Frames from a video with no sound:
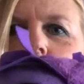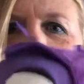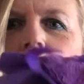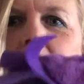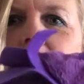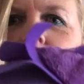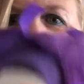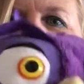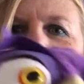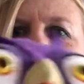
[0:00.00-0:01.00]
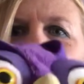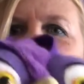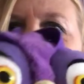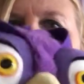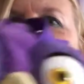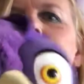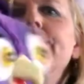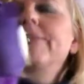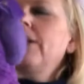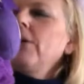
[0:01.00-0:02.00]
Okay, sounds good. They're ready.
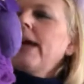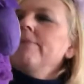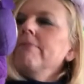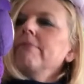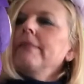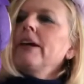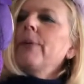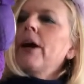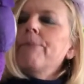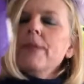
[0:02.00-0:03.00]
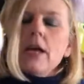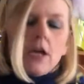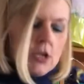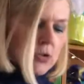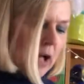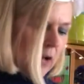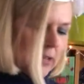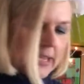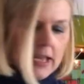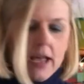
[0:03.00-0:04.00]
Okay, here we go. So,
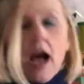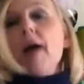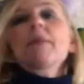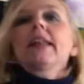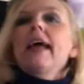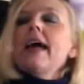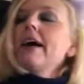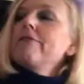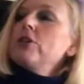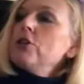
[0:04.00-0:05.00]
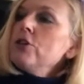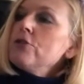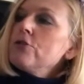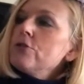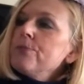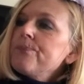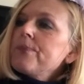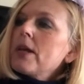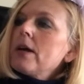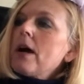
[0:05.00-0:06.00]
Owly, I'm going to have you,
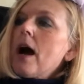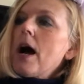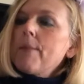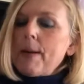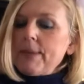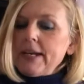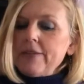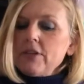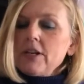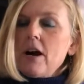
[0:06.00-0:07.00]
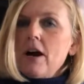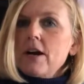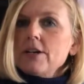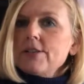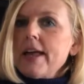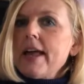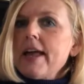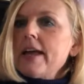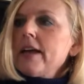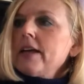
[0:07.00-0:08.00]
I'm going to give you the cards,
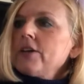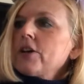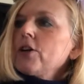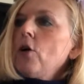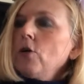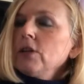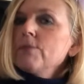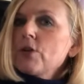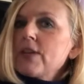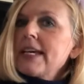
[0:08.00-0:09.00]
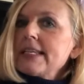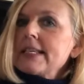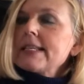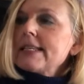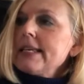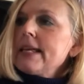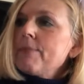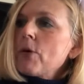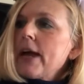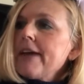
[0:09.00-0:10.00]
and you're going to hold them so the kids can see them,
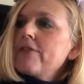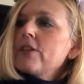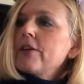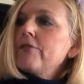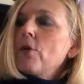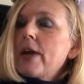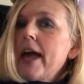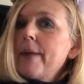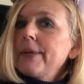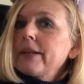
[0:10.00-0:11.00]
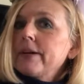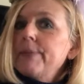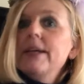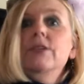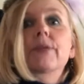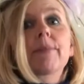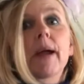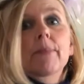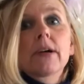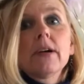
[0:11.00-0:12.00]
okay, for their vocabulary. Because
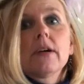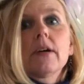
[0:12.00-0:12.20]
remember,